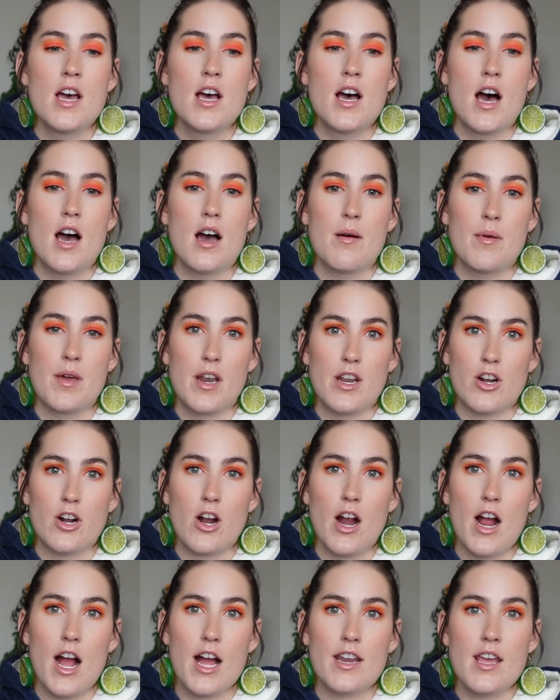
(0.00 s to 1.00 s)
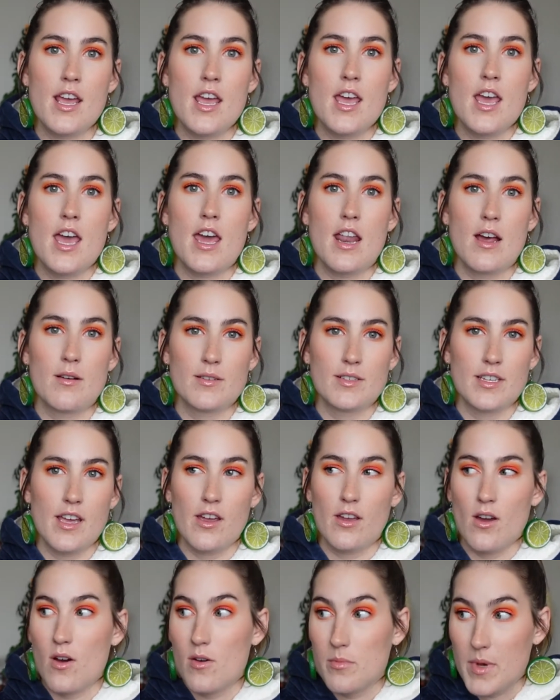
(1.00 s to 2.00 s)
um, in undergrad. And I was
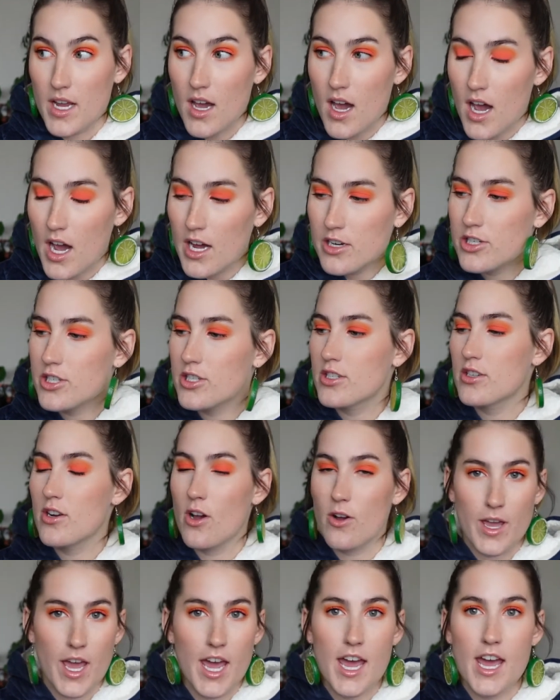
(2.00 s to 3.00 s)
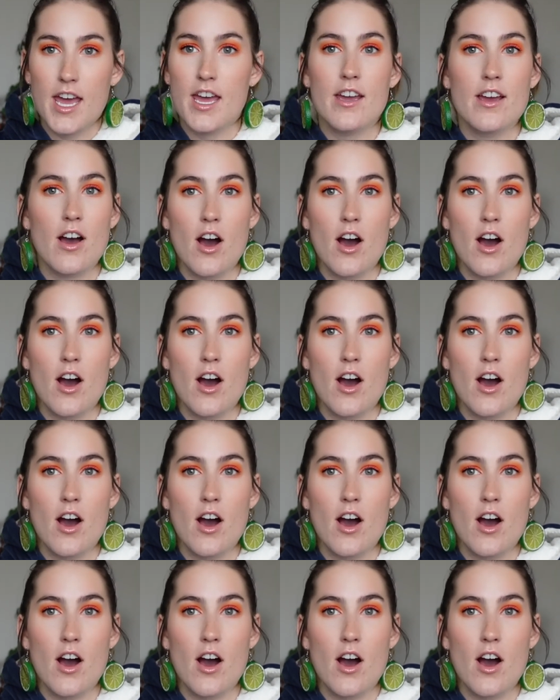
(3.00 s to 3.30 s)
like, oh my gosh, okay,